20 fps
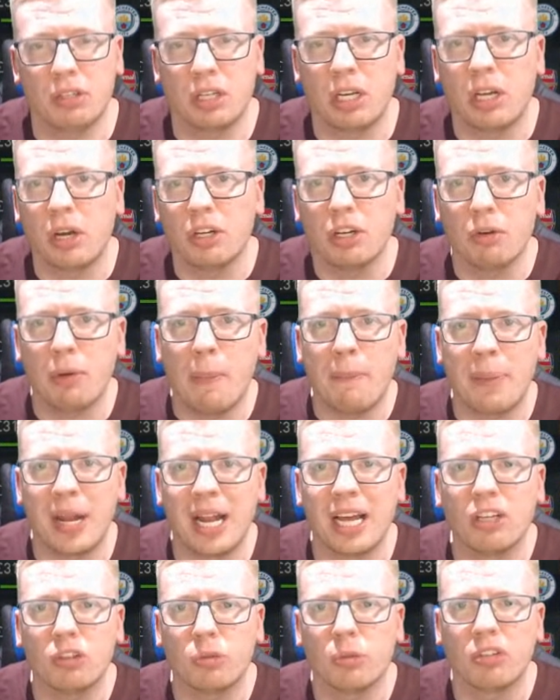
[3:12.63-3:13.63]
kind of
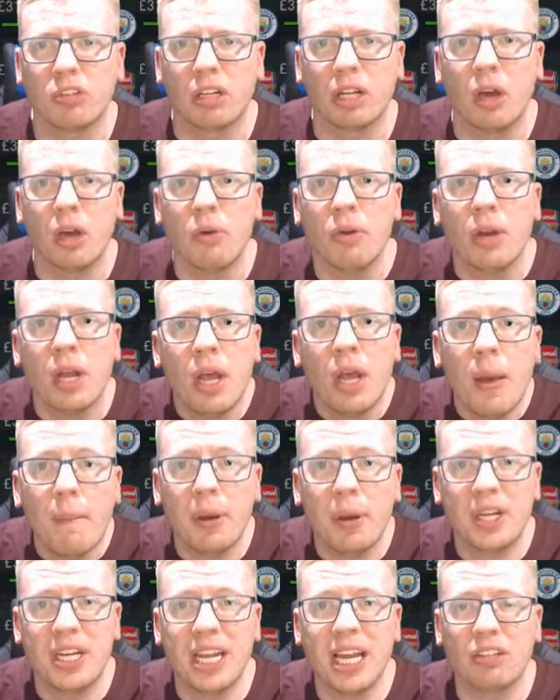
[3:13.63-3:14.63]
replacement on loan.
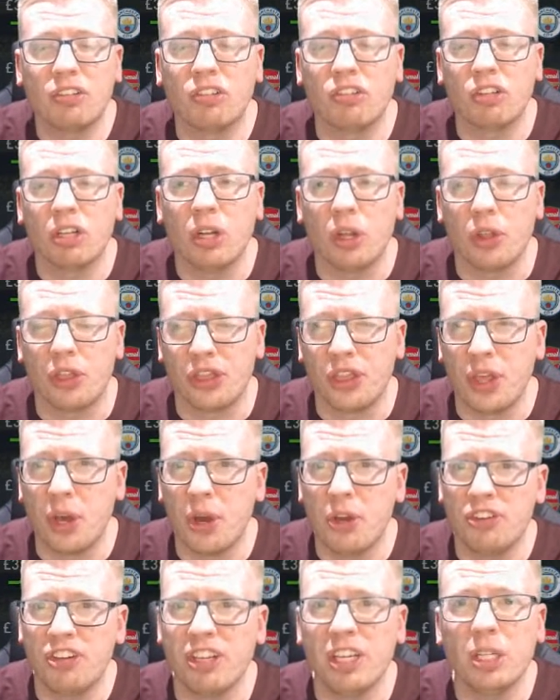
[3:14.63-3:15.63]
But Diaz is on like
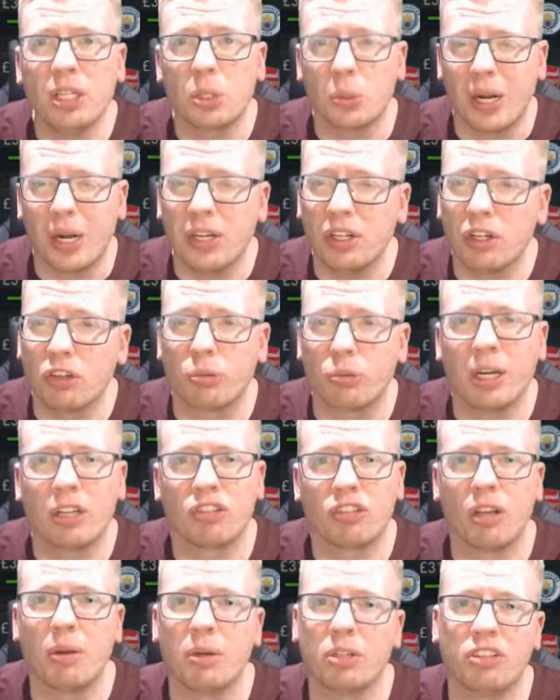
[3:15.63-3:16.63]
13 grand as well,
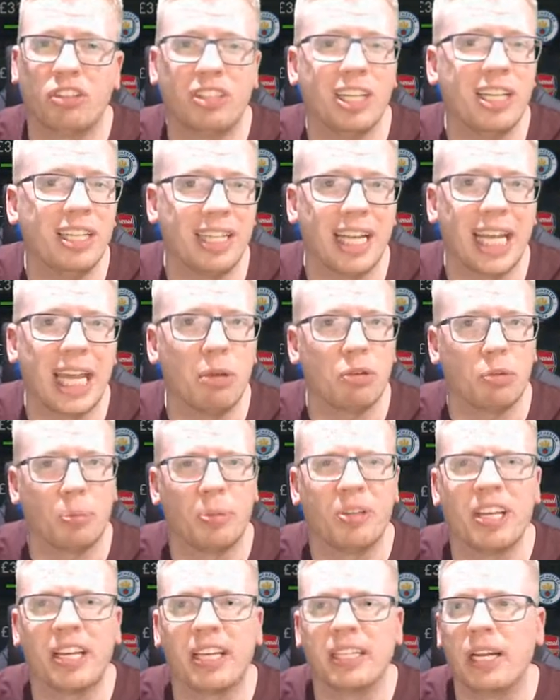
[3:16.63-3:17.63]
so I just didn't think it was
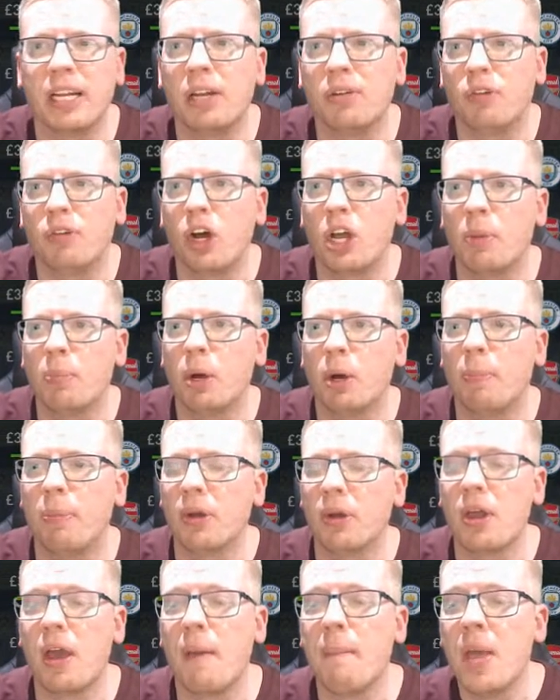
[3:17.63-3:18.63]
particularly viable.
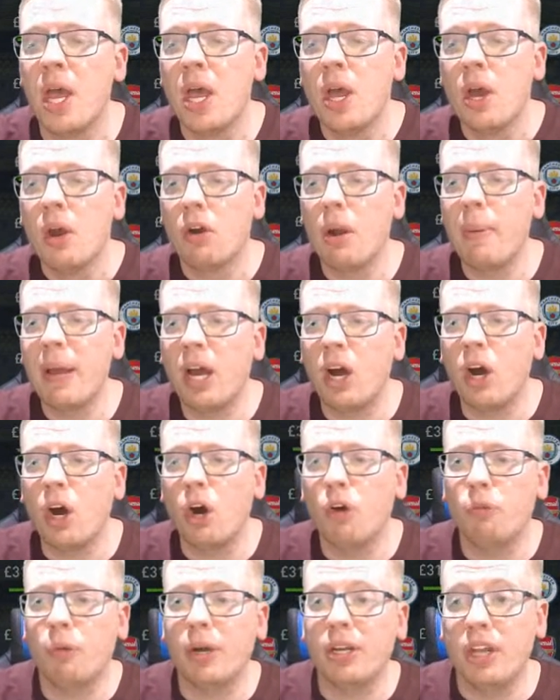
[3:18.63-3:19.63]
But we're about
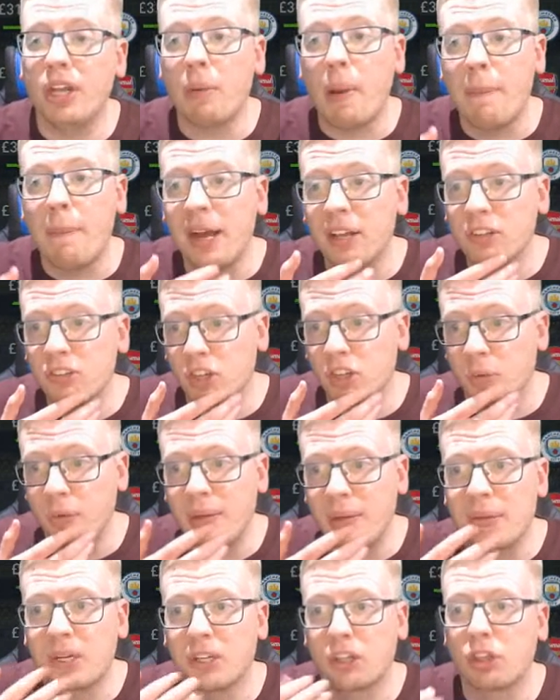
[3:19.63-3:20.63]
halfway. No, we're past
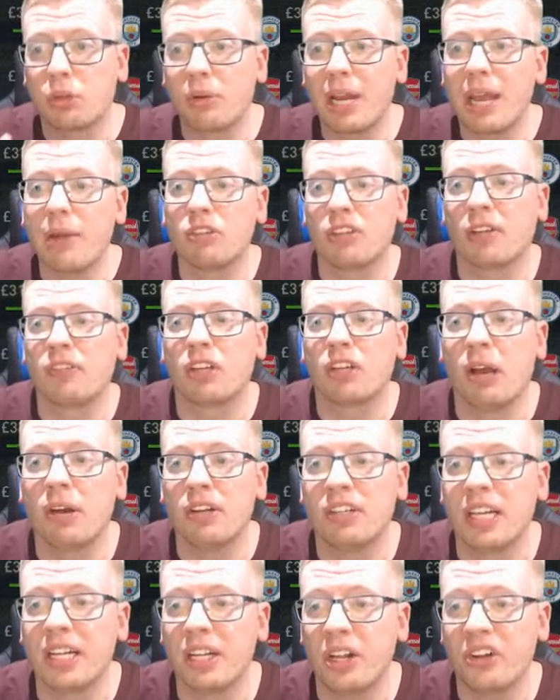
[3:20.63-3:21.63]
halfway. We've got 3 hours left to go
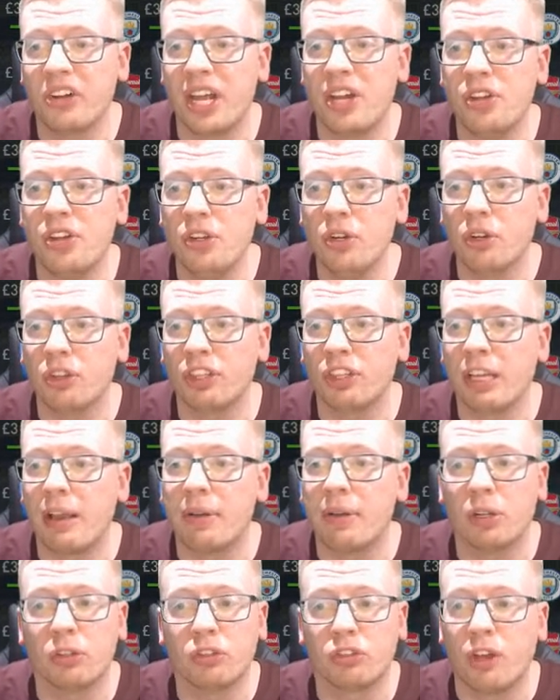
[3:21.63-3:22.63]
on deadline day. Nothing
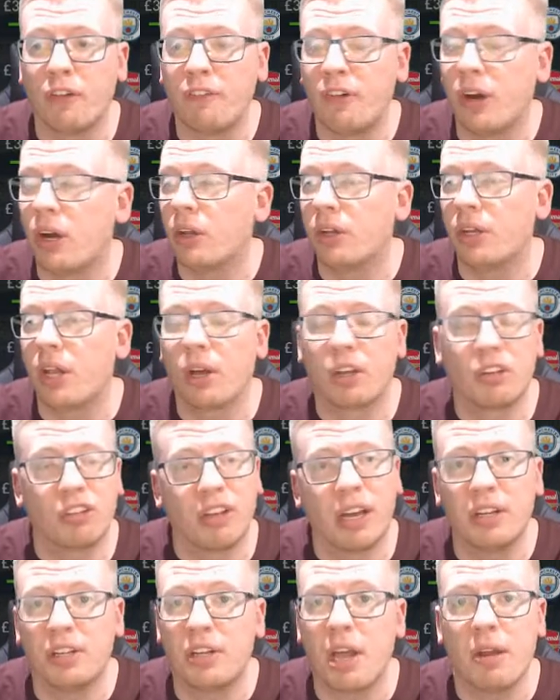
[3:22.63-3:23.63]
going on so far. And like I
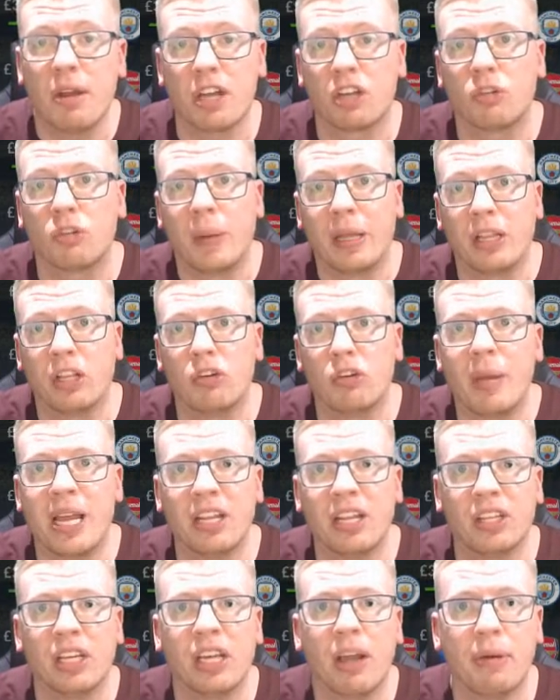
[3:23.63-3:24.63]
said, I don't expect there to be
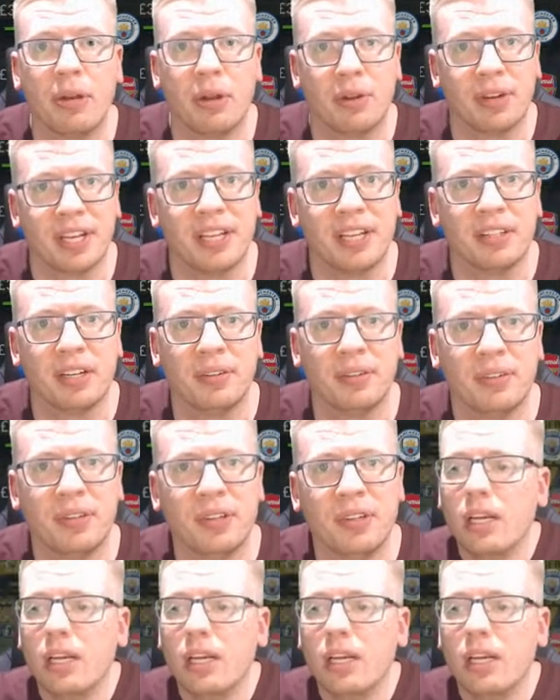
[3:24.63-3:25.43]
anything going on either.